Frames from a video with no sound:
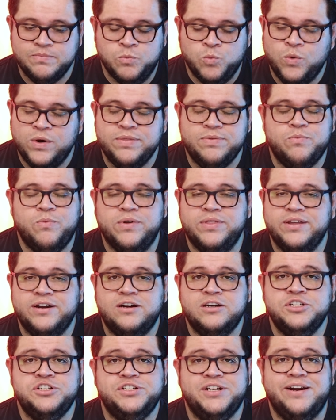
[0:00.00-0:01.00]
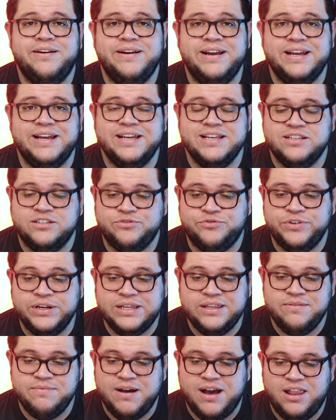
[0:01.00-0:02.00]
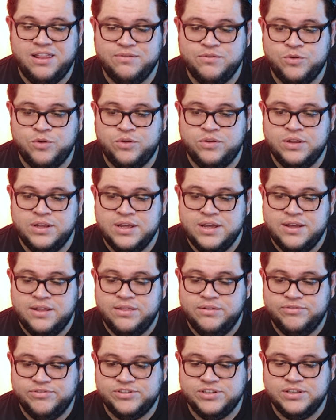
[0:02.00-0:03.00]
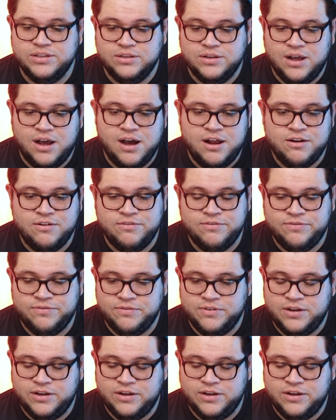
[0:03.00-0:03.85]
what they're sharing is really valuable. There's a lot of